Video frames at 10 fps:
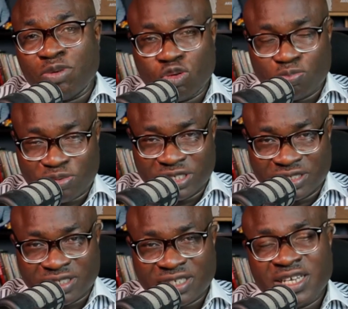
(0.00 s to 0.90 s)

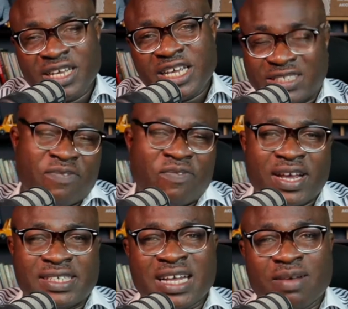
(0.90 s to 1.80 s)
blueprints. Take, for
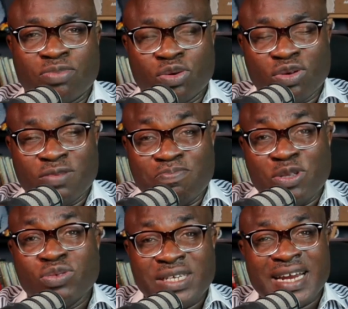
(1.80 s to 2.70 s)
example,
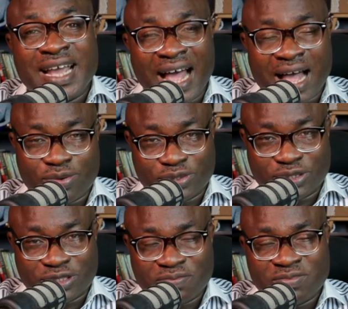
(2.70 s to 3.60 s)
building a house.